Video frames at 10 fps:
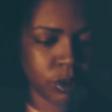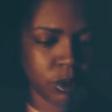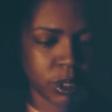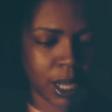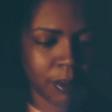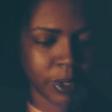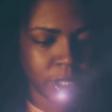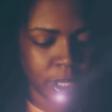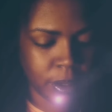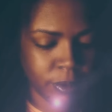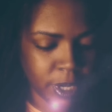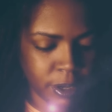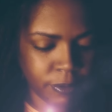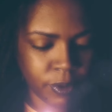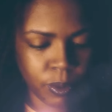through a lot, but they are
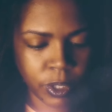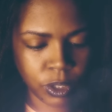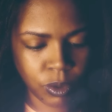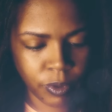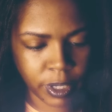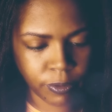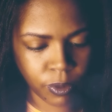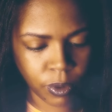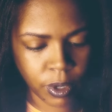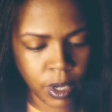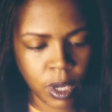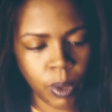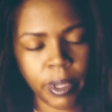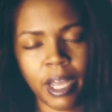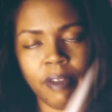ready for what you ready for. We